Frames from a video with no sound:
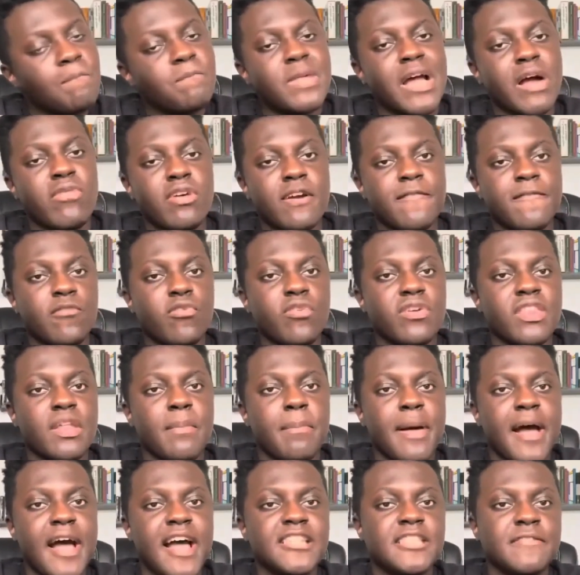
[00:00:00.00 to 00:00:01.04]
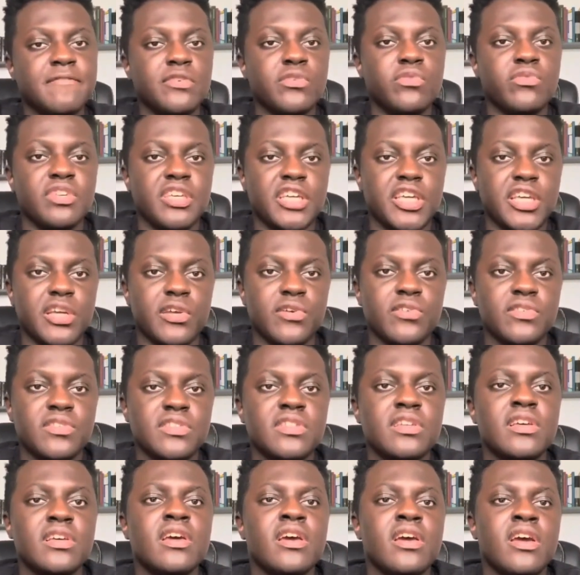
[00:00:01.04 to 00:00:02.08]
However, in the past few years,
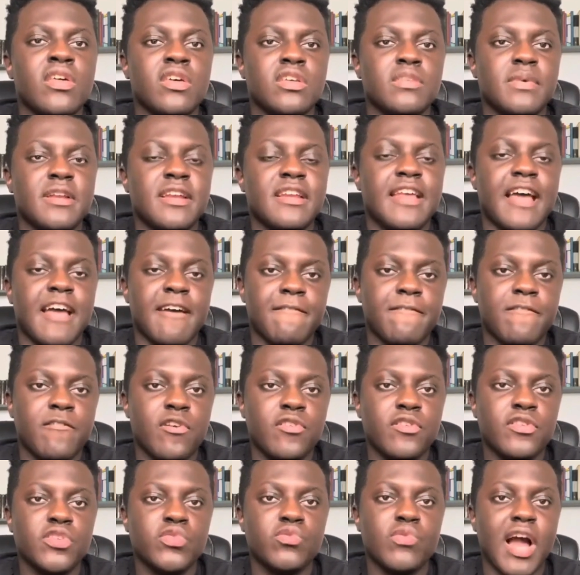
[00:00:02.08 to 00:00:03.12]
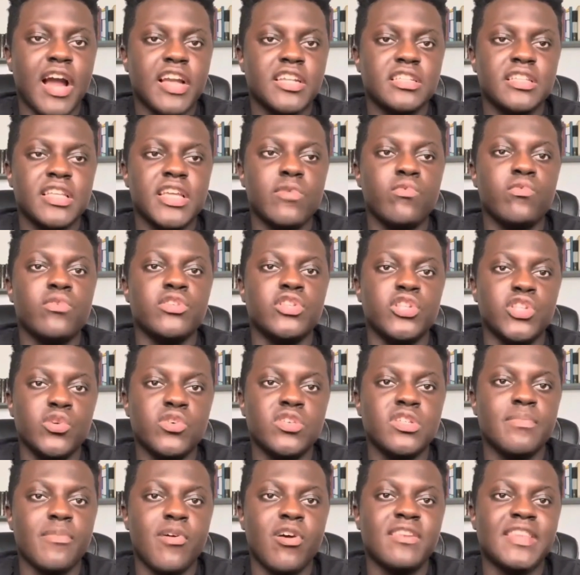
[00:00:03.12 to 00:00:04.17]
there's been an effort to actually
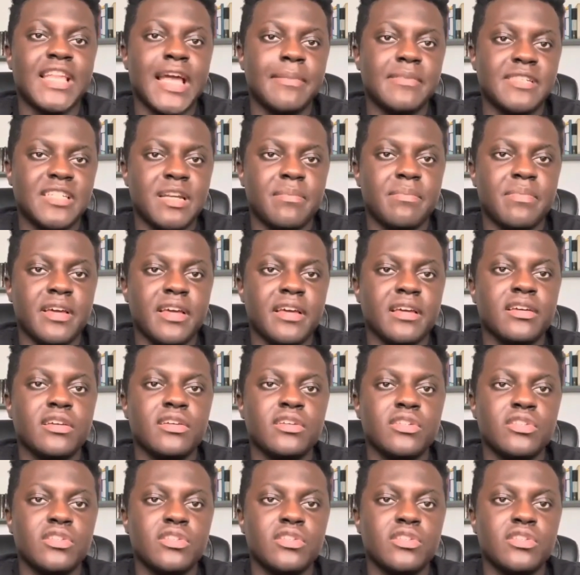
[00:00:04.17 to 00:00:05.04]
reduce maritime shipping